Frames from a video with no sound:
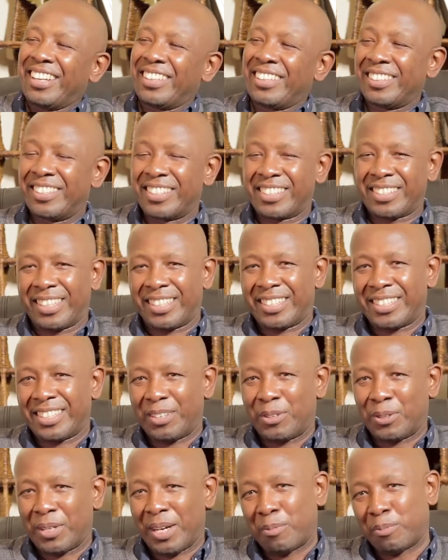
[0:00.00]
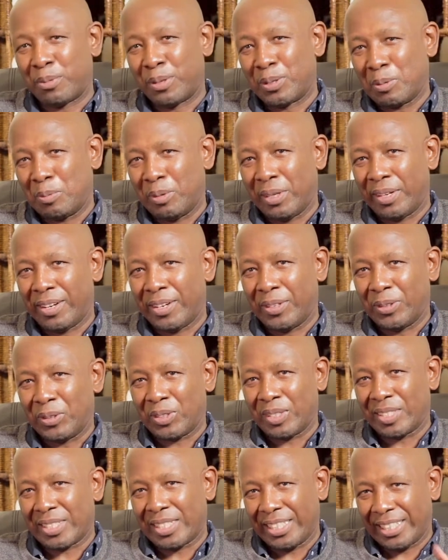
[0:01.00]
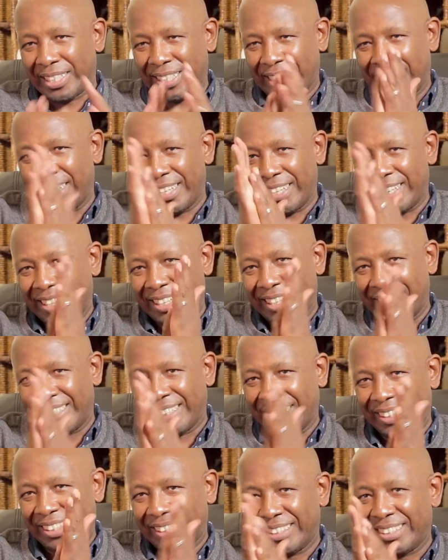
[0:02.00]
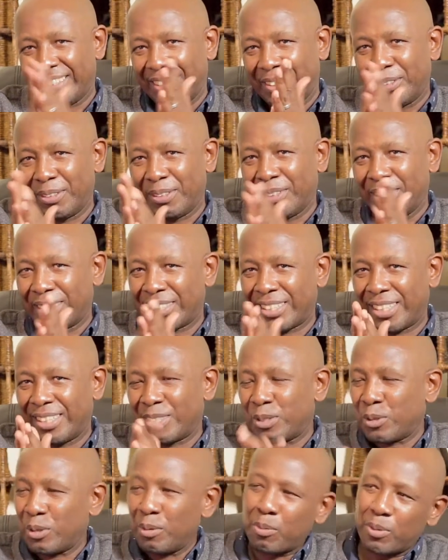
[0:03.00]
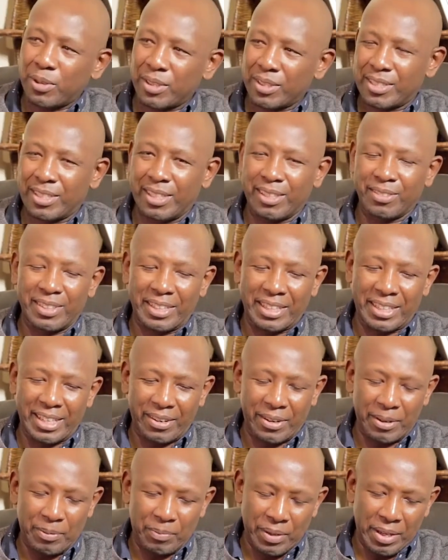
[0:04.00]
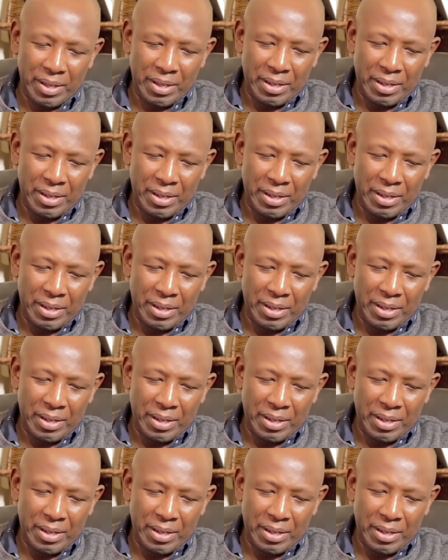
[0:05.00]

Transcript: and then this kachiko happened to be around. So I was like, ah you know, a chance to impress. She lived in Karen.